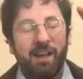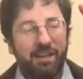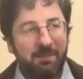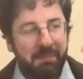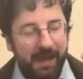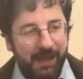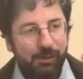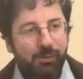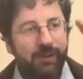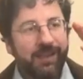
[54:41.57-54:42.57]

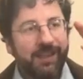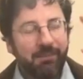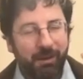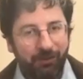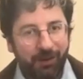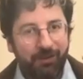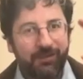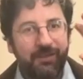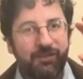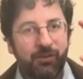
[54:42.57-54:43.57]
manually get my fingers
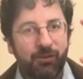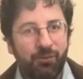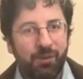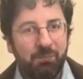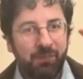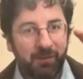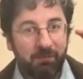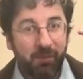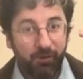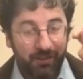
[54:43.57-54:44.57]
to do the
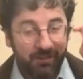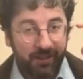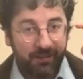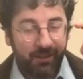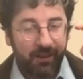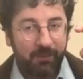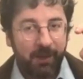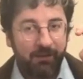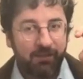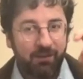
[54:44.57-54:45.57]
motions I talk
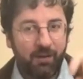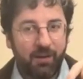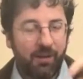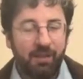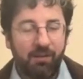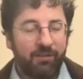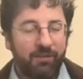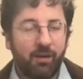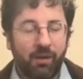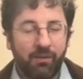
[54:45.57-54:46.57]
about, and there's
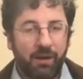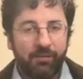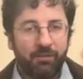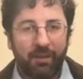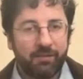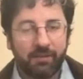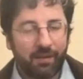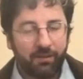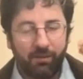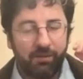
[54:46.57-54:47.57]
other exercises I
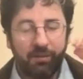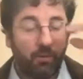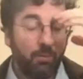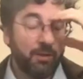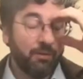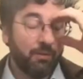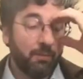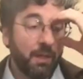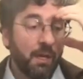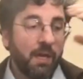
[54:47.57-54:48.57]
learned, a whole bunch of
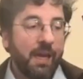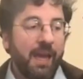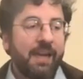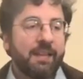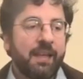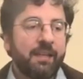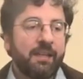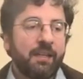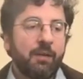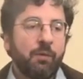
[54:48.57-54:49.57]
them, and
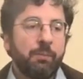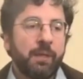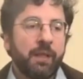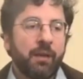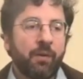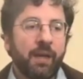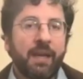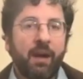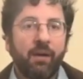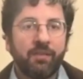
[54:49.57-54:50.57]
then it would be like, okay,
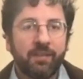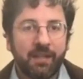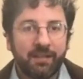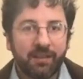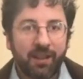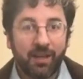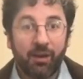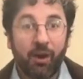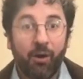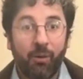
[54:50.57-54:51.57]
now I just need it to like
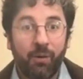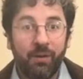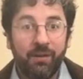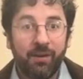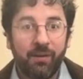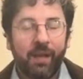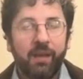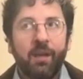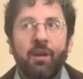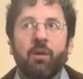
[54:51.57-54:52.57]
go.
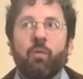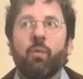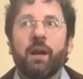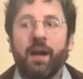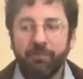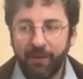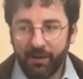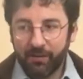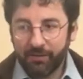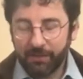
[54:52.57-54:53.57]
Okay, what I
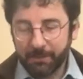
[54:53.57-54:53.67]
found,